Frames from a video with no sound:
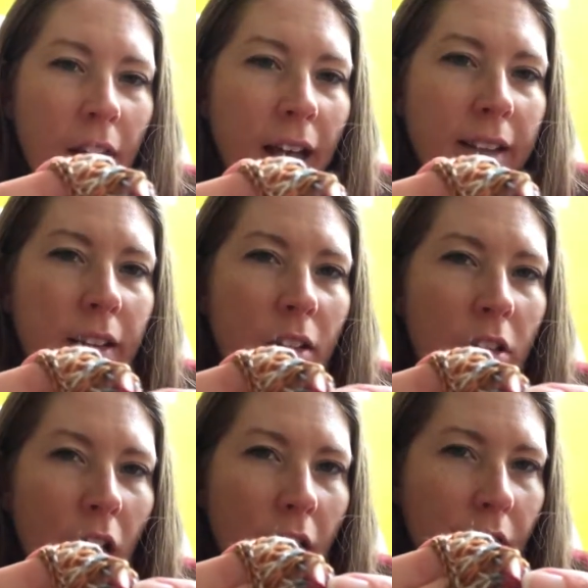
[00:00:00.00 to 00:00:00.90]
has a
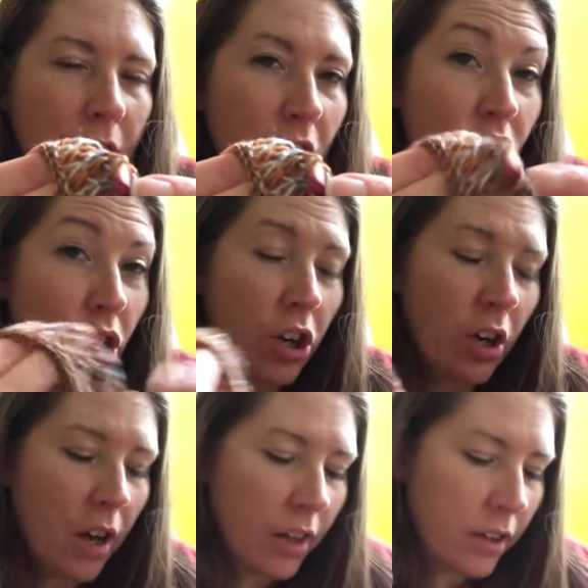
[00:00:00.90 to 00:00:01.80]
lot of like darker
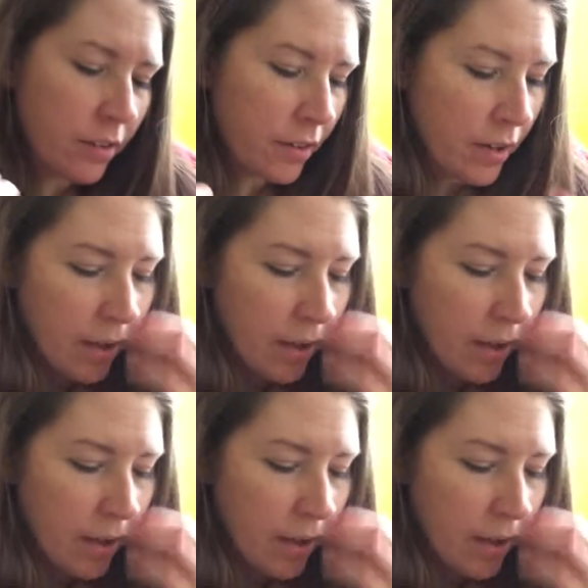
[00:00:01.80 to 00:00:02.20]
colors.